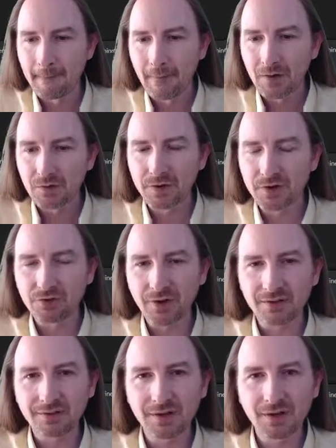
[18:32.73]

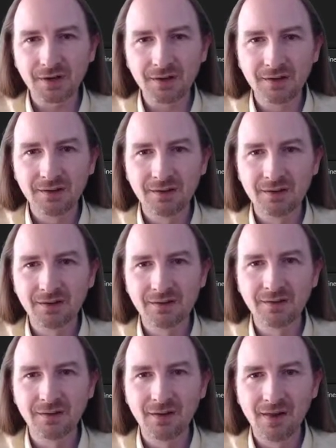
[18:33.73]
Redirecting.
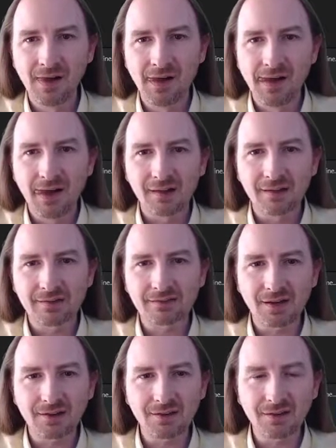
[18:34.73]
Let's
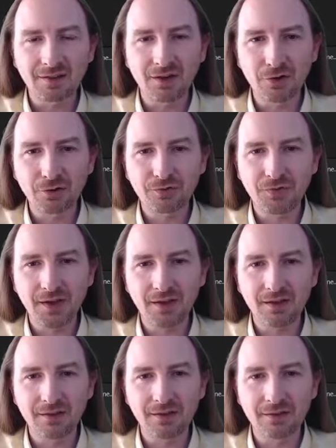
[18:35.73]
take a look at the host
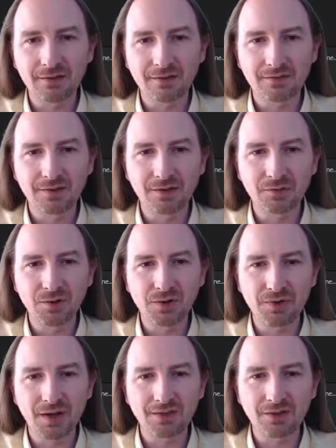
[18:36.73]
file. Did it
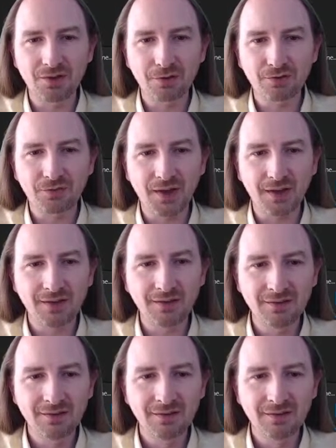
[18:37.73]
rewrite the host file?